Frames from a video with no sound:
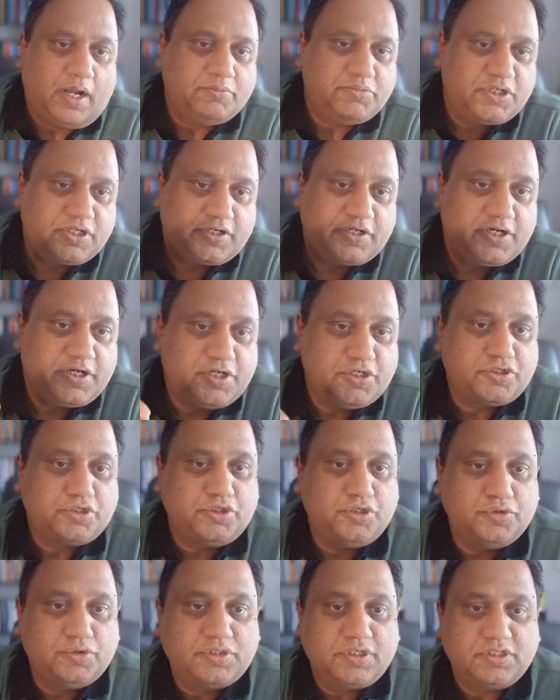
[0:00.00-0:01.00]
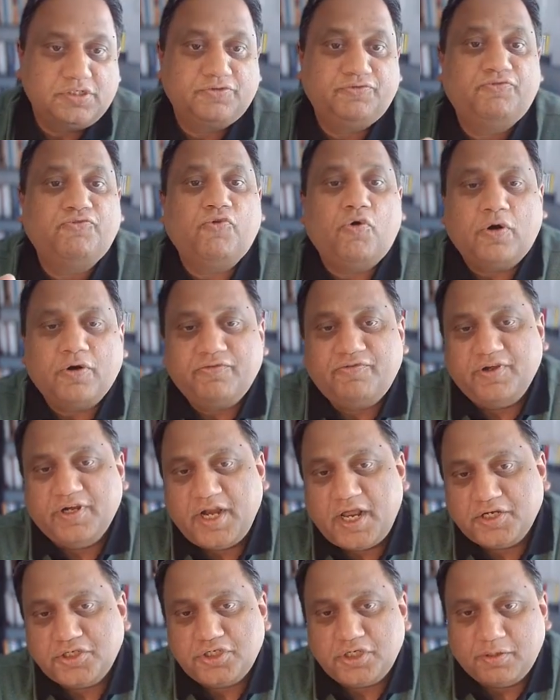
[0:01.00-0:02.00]
Charan introduces 4
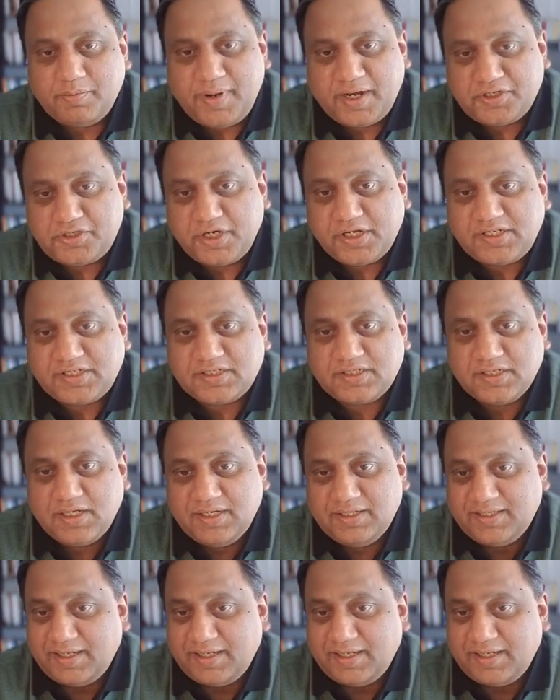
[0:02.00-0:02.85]
financial metrics